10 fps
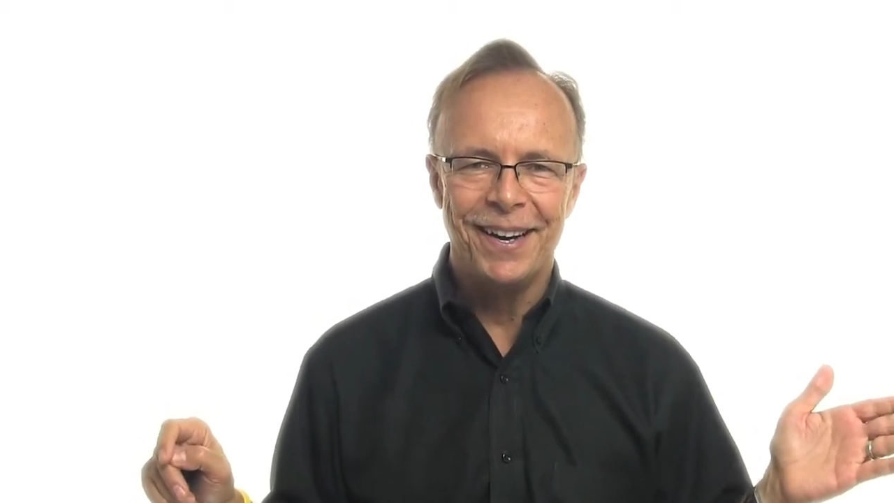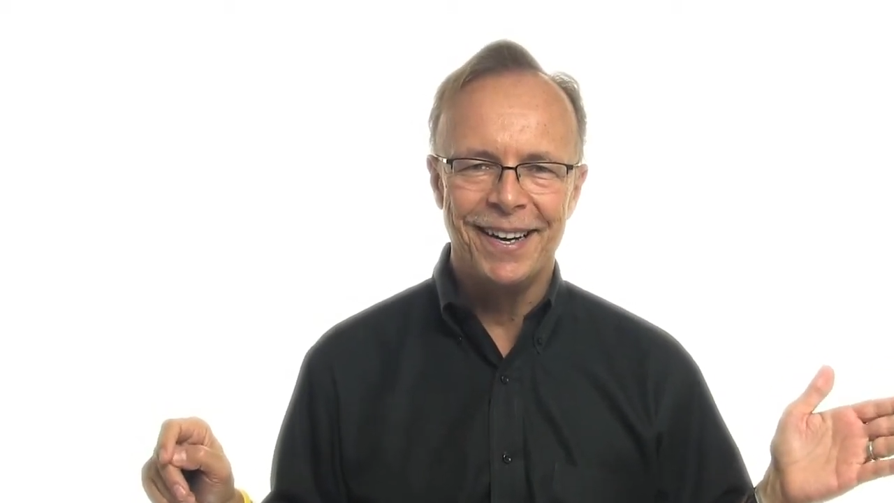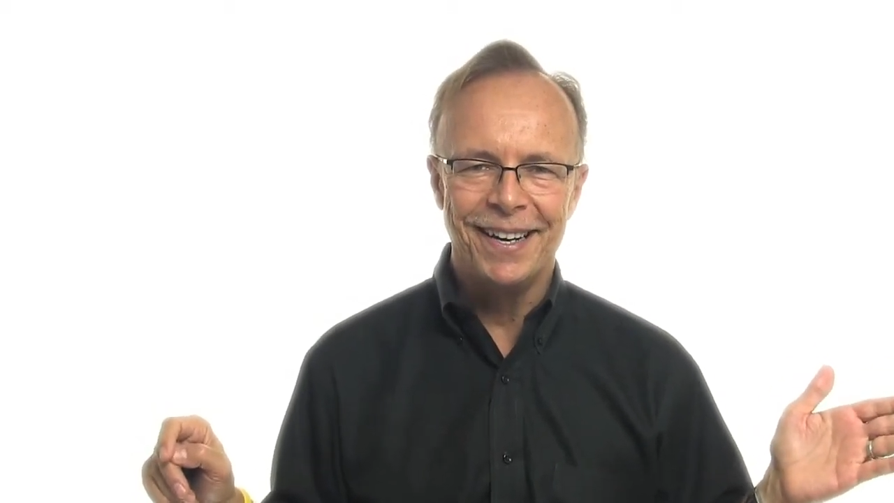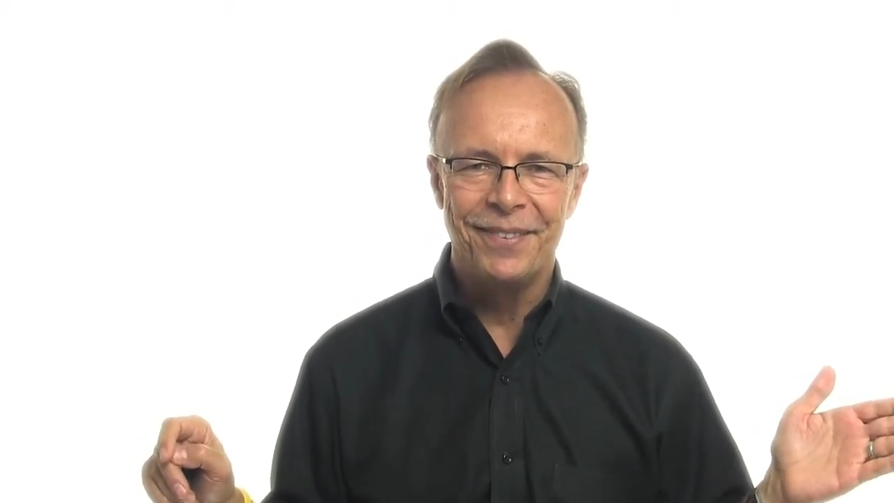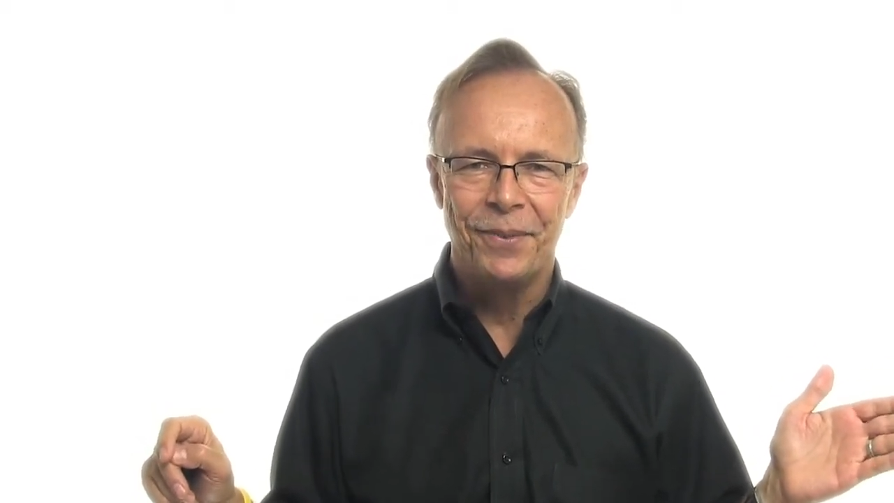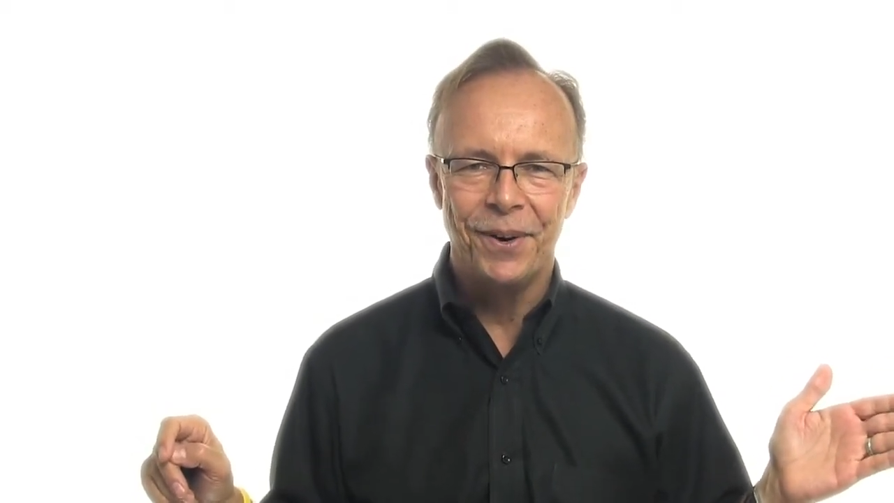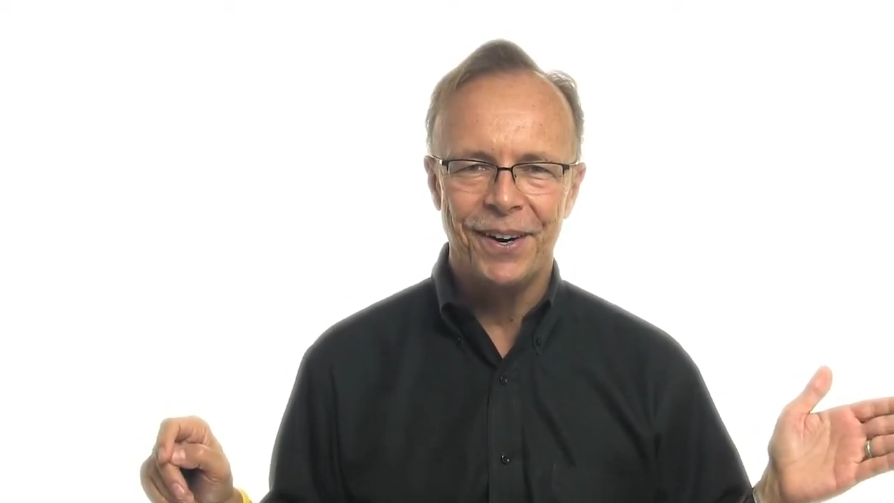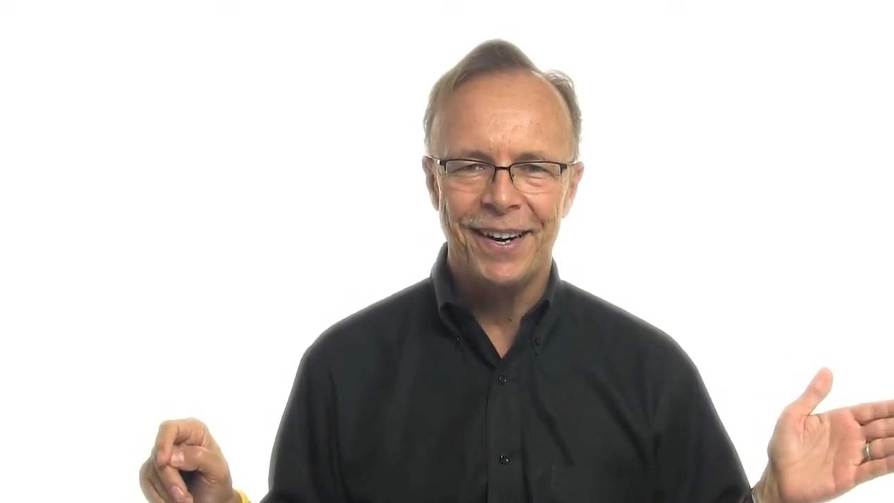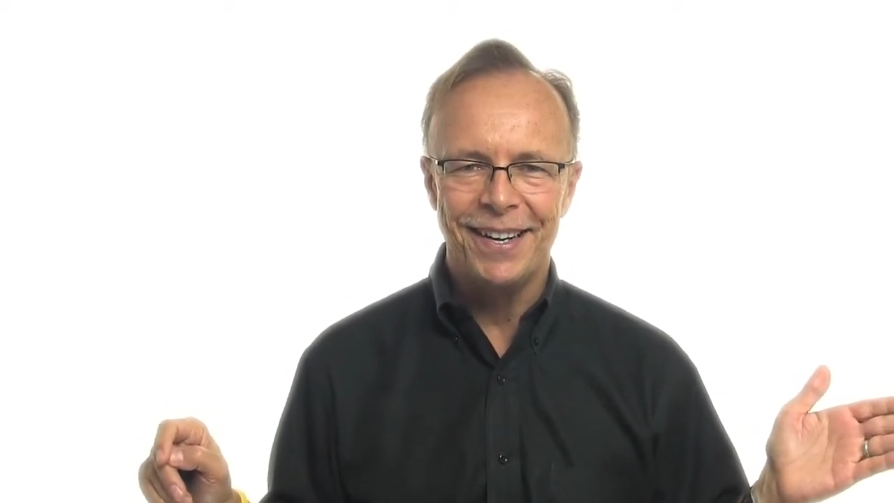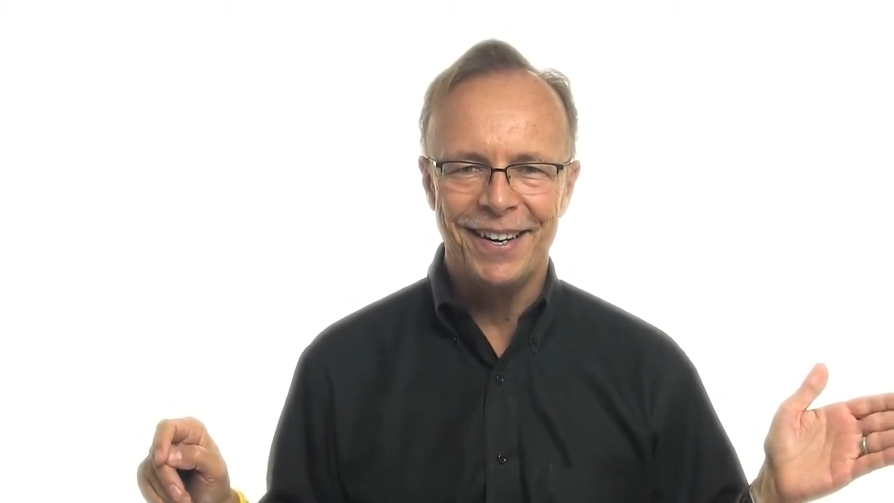uh,
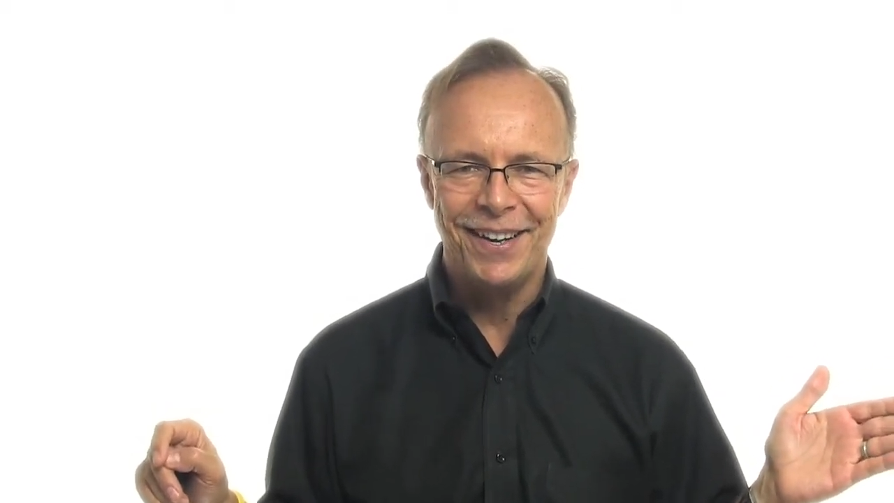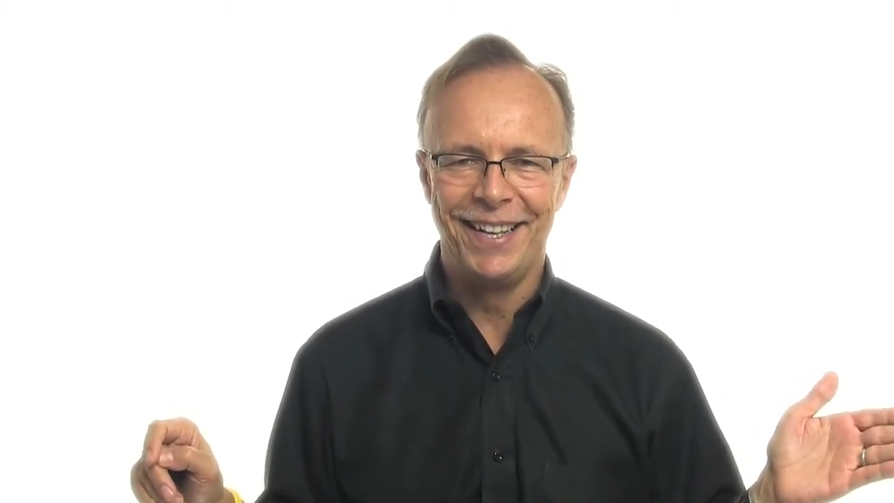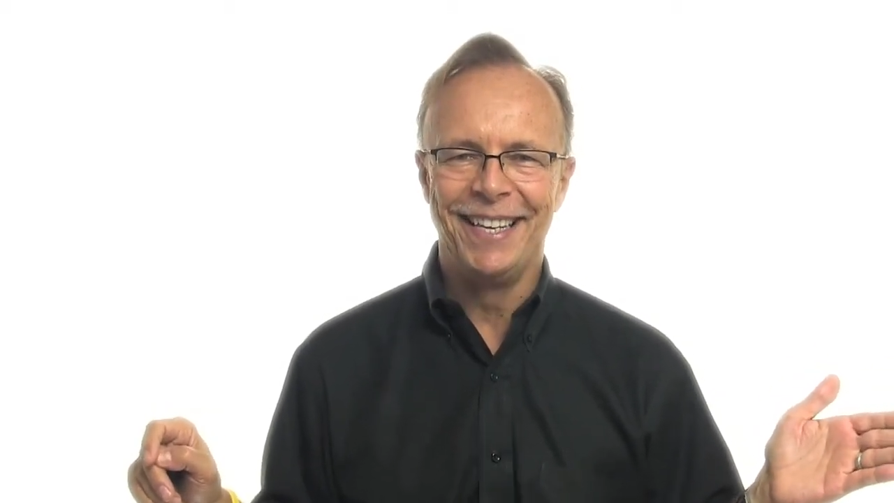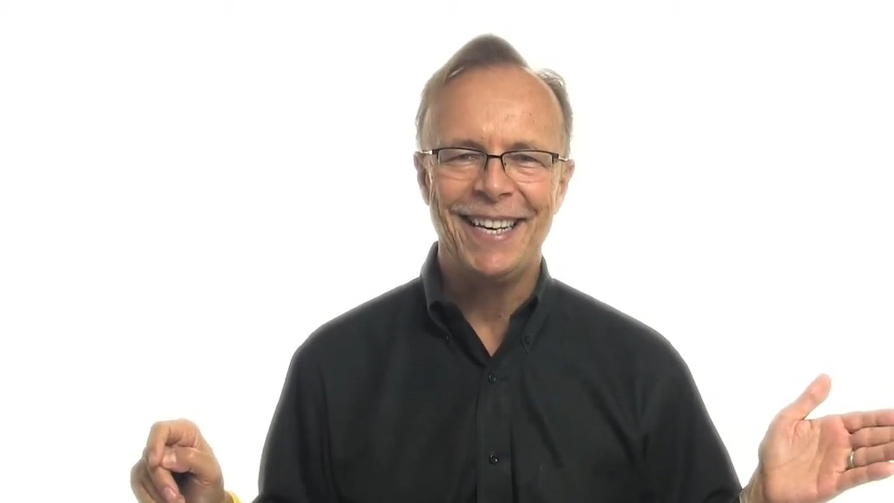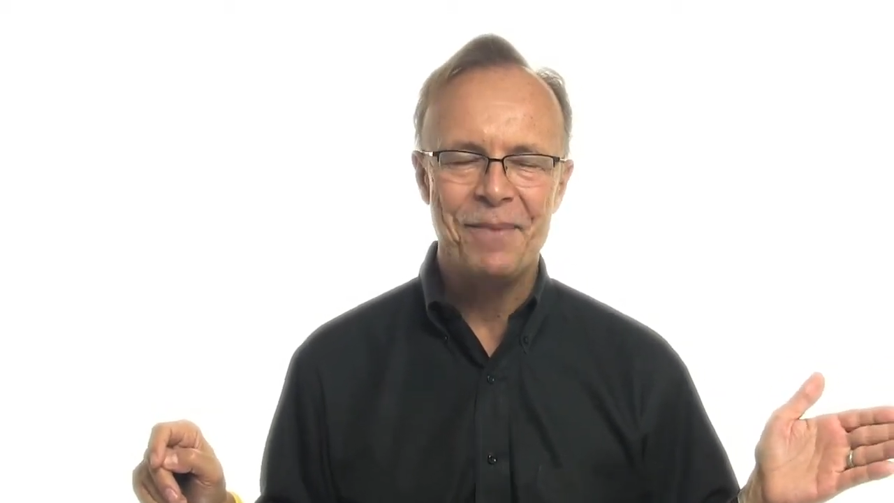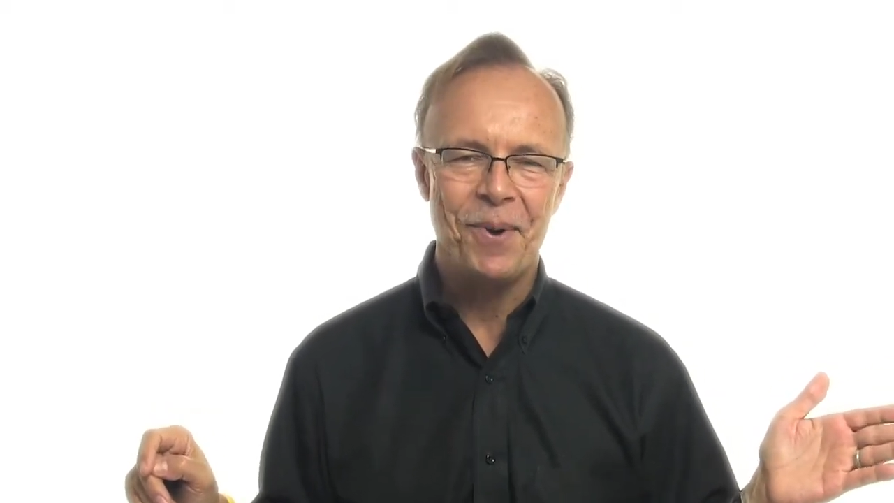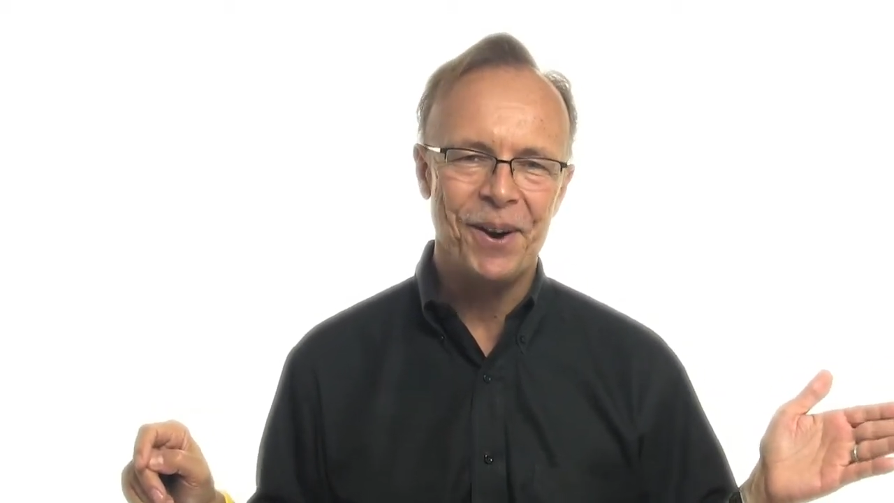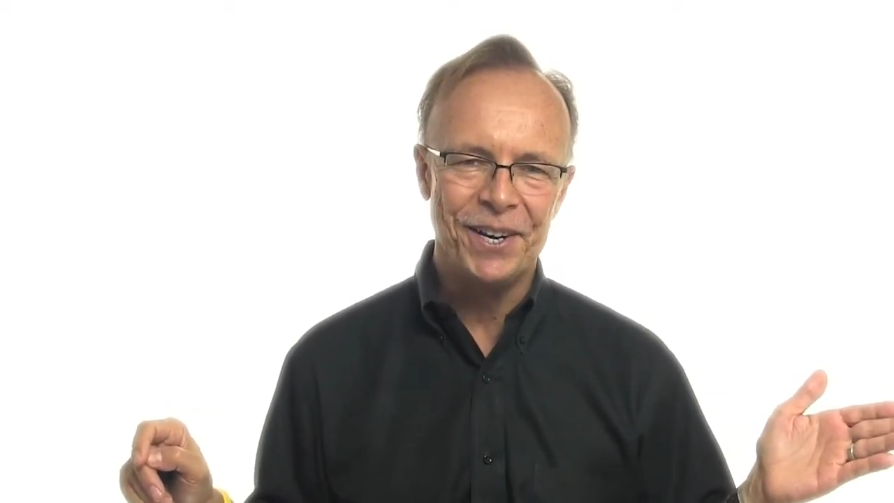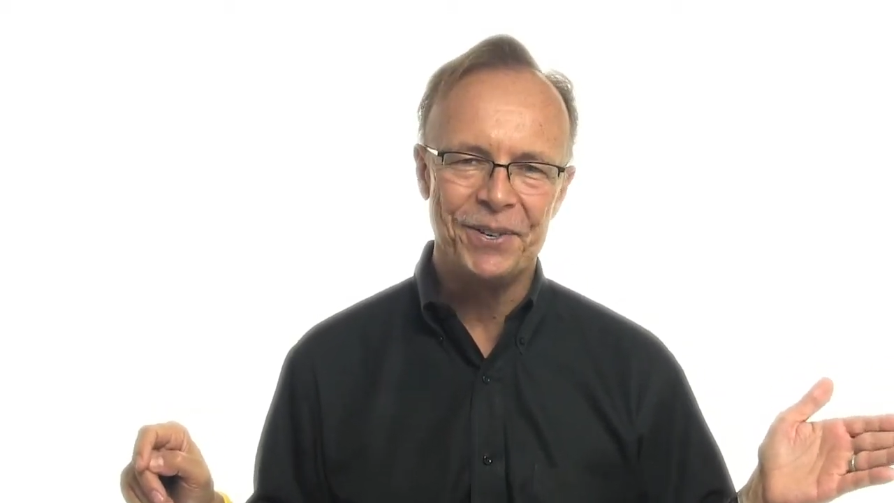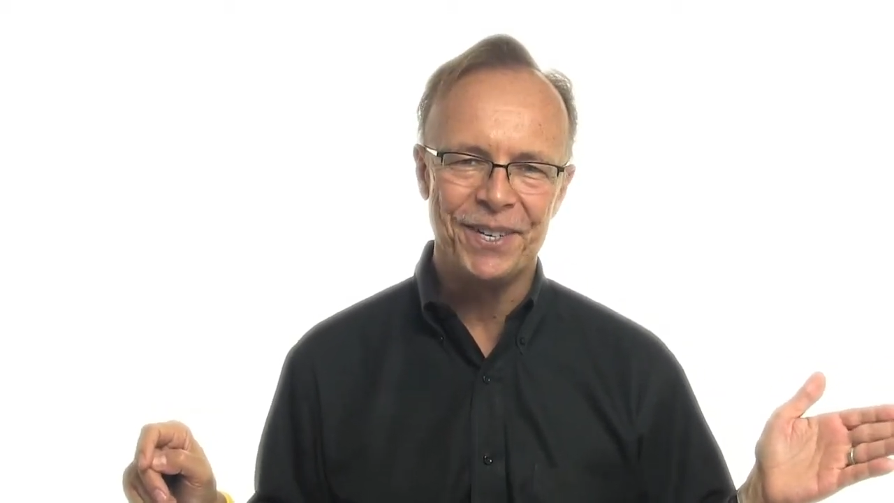for you know, to keep
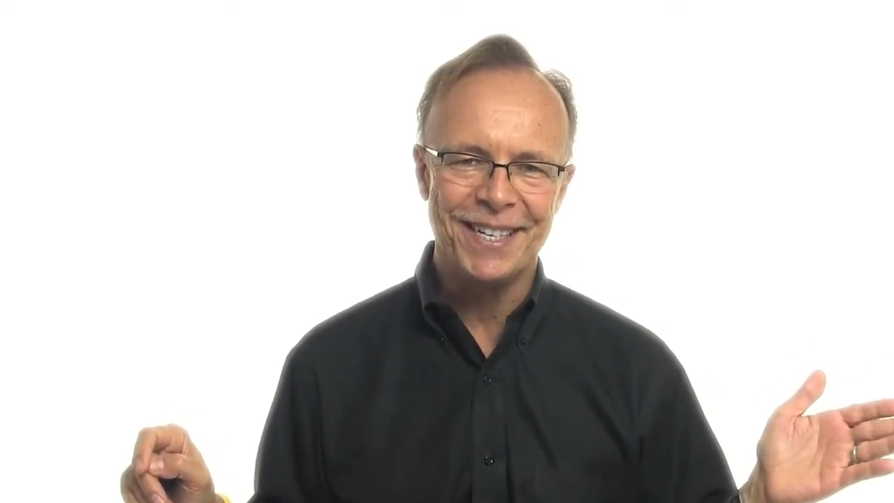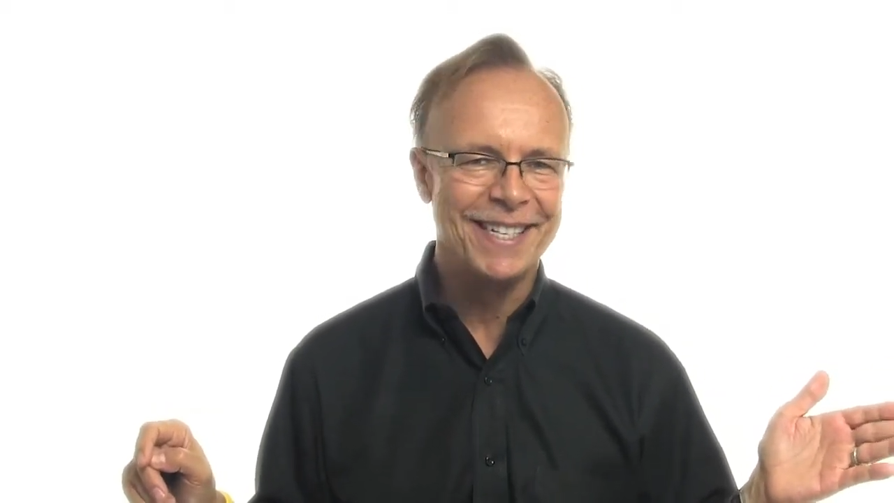our interest.